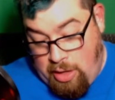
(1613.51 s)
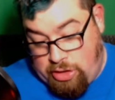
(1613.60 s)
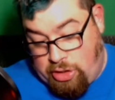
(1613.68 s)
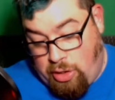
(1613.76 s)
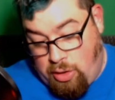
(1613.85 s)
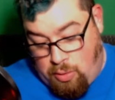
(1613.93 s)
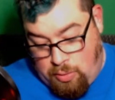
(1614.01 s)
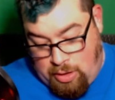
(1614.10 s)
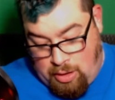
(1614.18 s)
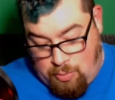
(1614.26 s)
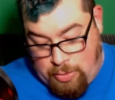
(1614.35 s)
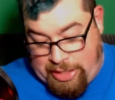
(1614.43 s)
So
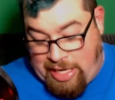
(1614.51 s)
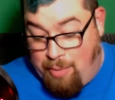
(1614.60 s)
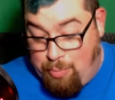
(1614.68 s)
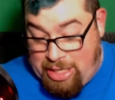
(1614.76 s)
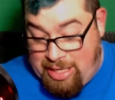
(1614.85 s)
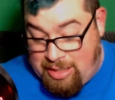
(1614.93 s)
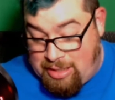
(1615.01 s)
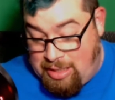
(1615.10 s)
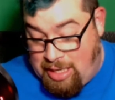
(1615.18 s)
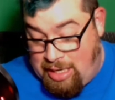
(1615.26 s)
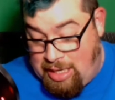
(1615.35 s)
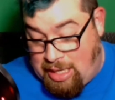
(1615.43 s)
there was a company in,
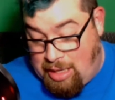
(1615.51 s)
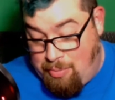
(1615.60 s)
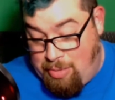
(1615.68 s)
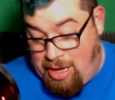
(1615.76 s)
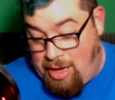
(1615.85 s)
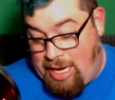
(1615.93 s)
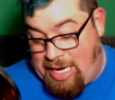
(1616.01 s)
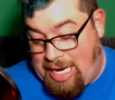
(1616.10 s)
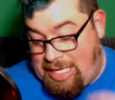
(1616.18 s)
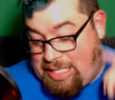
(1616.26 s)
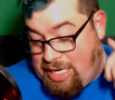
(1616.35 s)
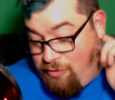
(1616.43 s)
in Colombia in
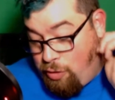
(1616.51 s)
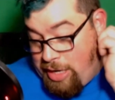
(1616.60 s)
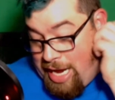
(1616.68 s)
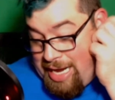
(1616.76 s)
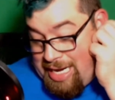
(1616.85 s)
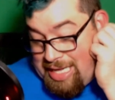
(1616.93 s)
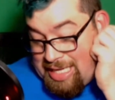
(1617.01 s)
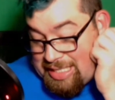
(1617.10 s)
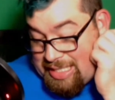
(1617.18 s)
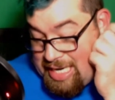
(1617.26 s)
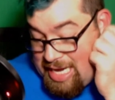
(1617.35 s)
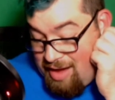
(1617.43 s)
1948 in the
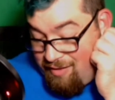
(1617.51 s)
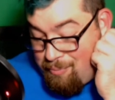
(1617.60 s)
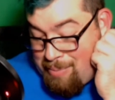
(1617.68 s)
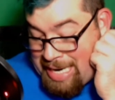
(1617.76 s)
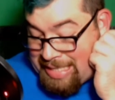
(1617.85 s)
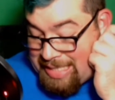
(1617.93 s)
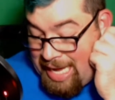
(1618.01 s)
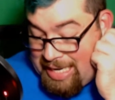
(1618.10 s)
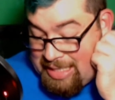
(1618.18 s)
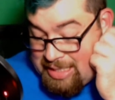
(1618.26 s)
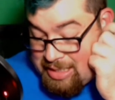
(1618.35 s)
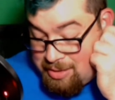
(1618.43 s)
city of
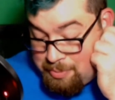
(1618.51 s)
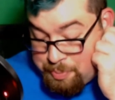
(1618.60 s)
Manizales.